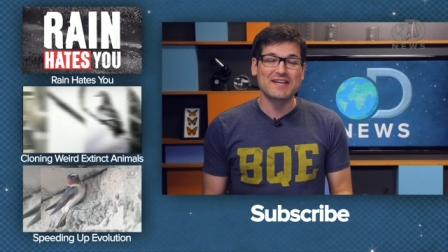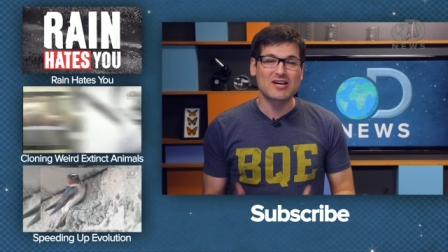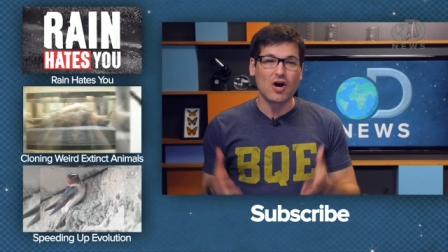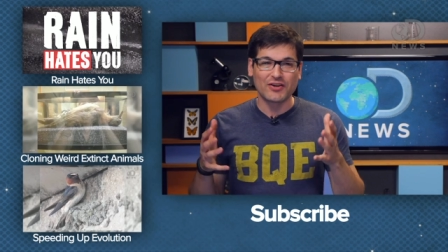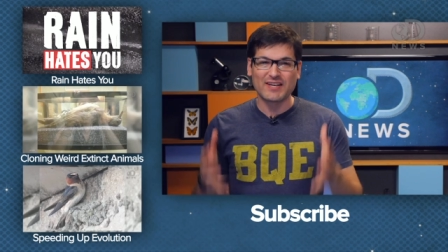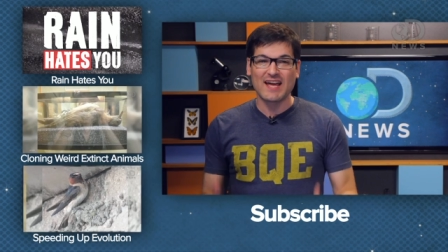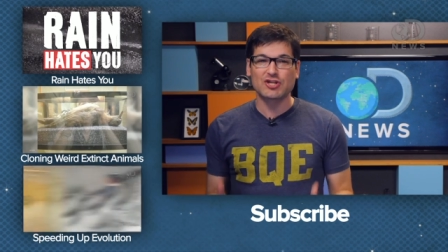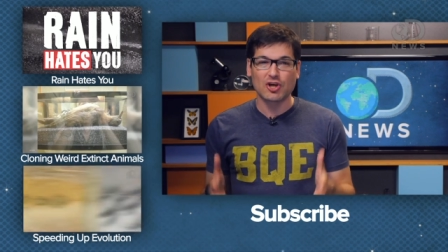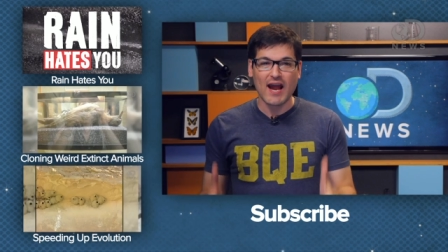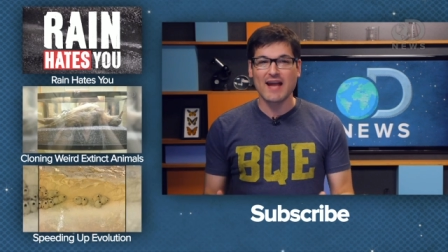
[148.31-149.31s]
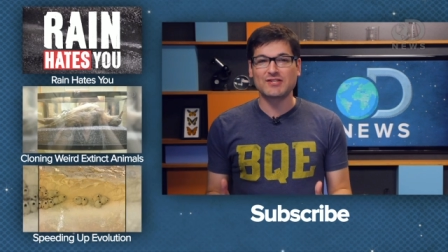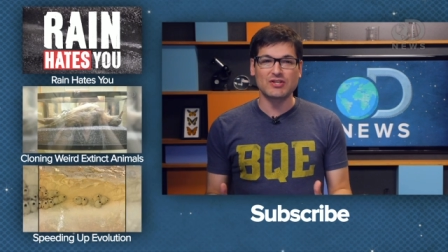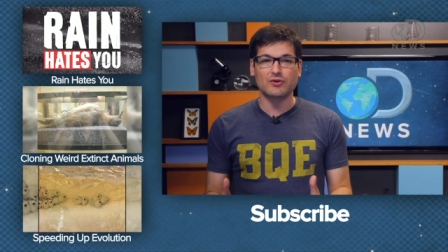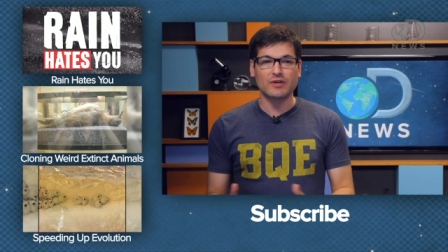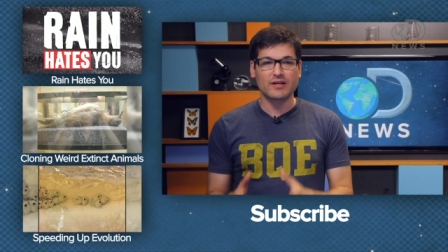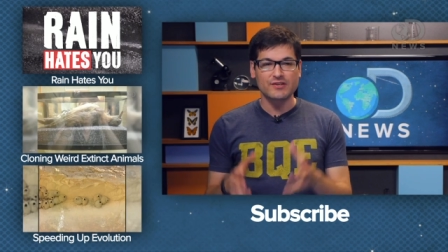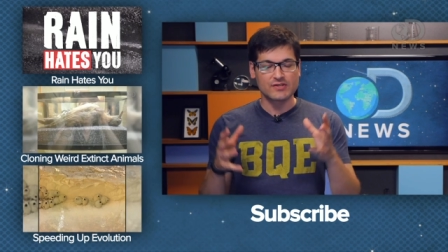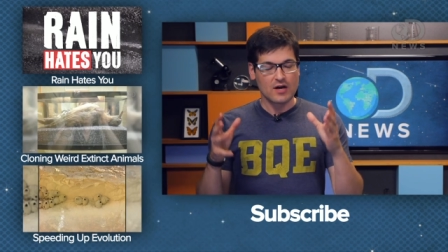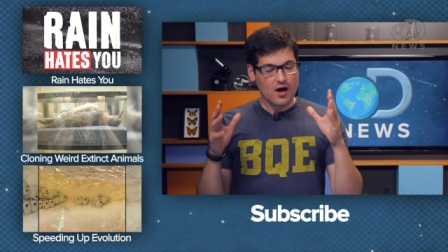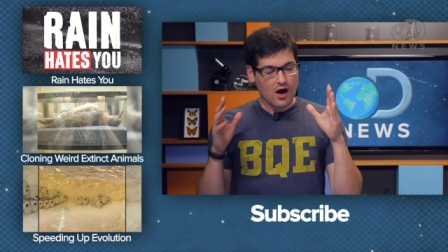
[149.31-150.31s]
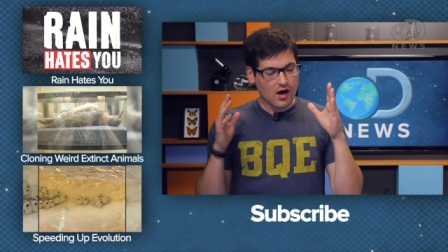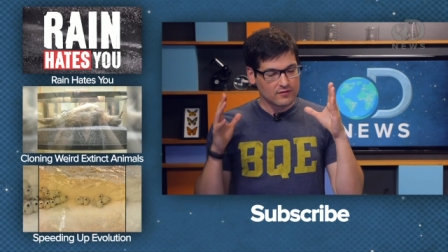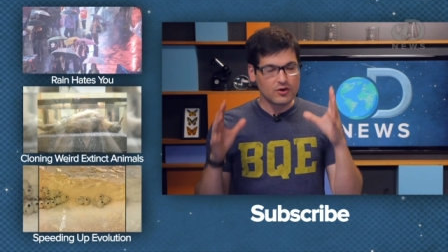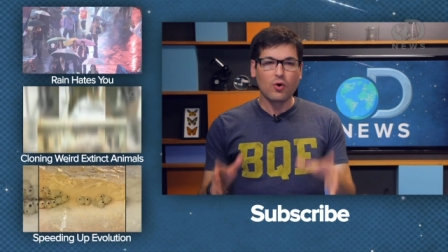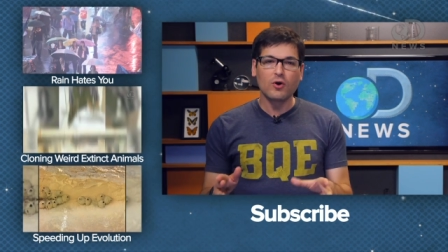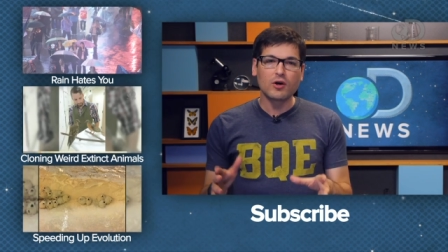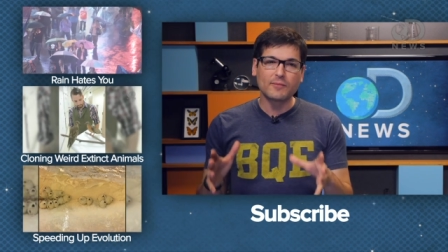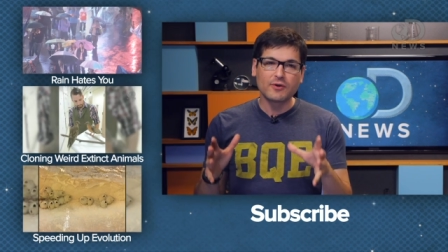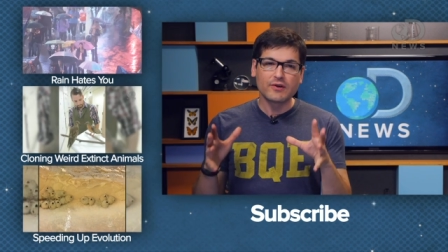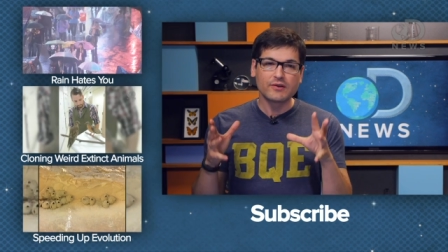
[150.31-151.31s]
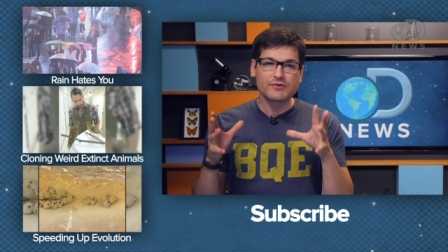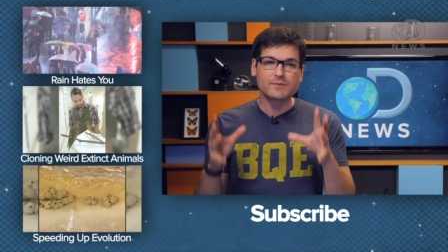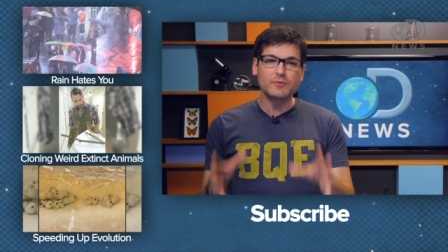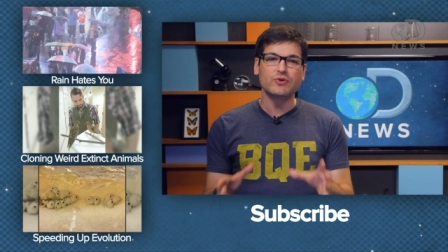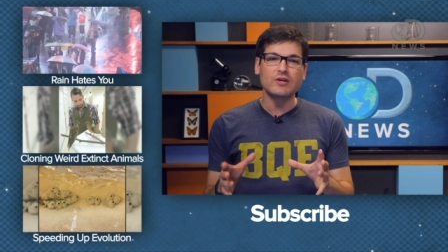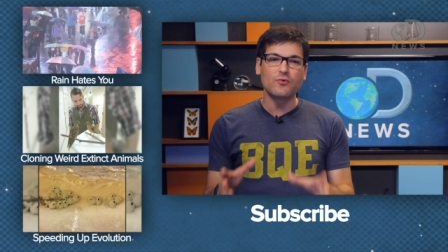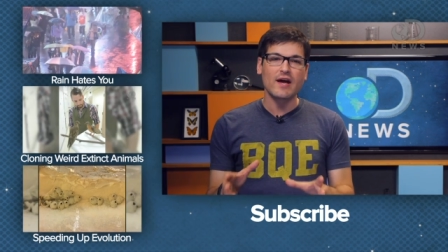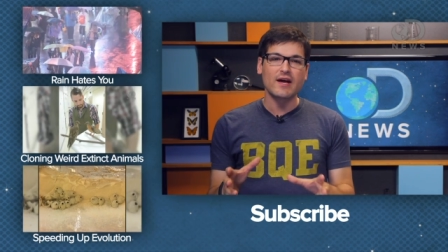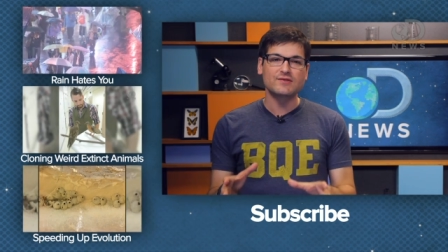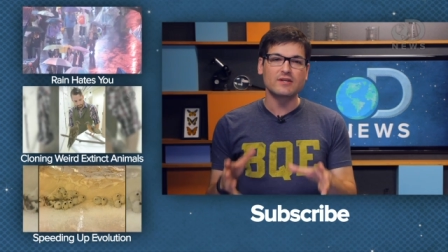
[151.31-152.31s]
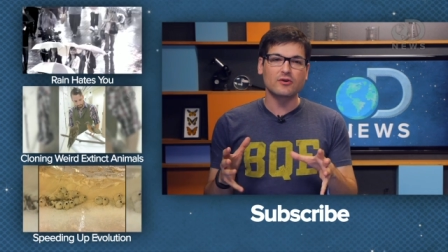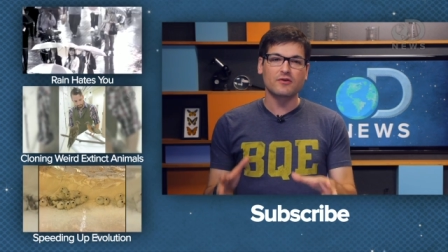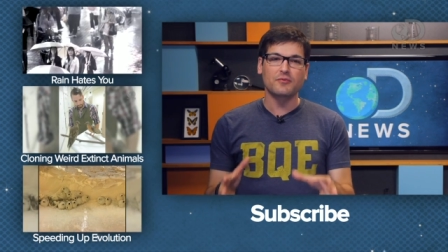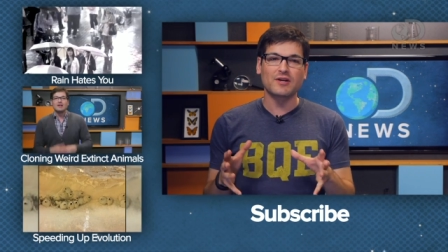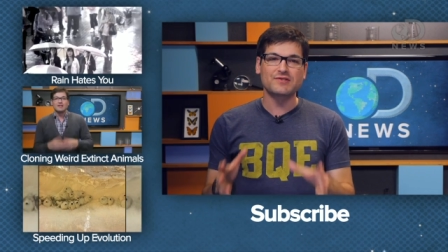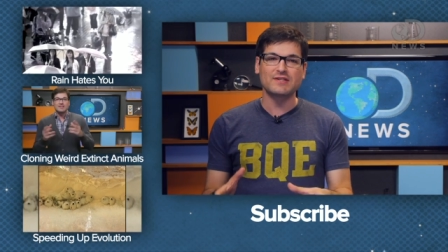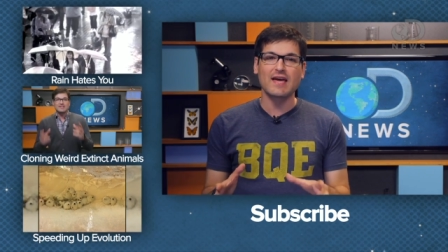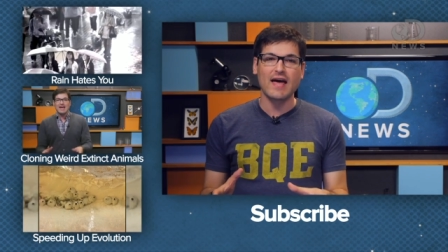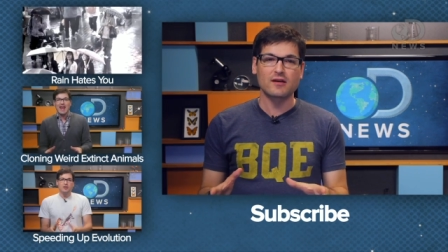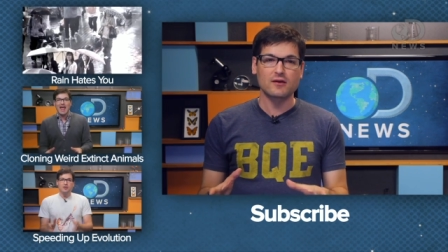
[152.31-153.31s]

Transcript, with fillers: today called Nature Hates You. It is all of the horrible, spooky ways the Earth wants to get